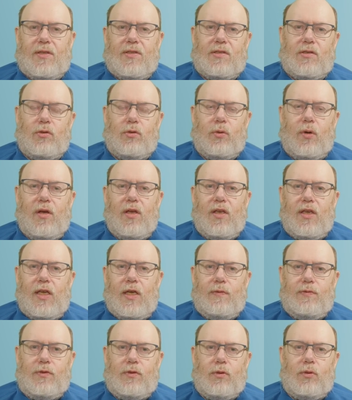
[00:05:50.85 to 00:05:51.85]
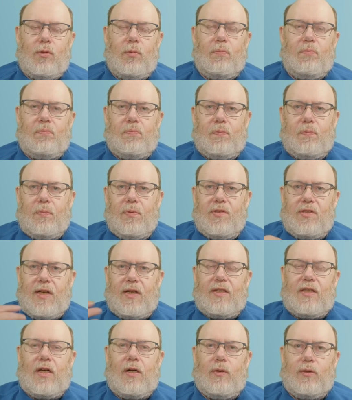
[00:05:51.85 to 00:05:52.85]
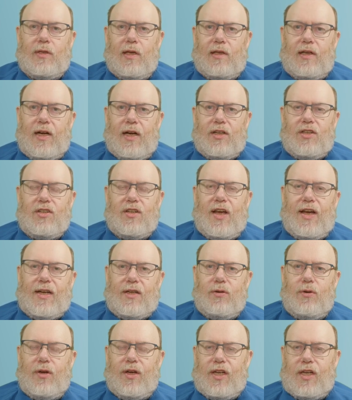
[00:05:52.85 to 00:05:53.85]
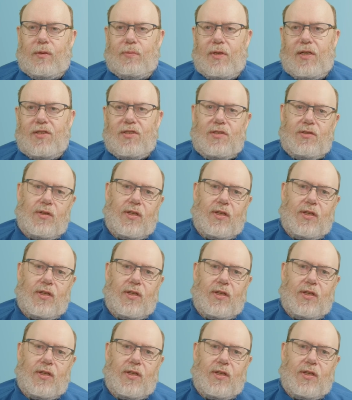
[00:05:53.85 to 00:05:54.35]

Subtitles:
So if you send out a large echo request,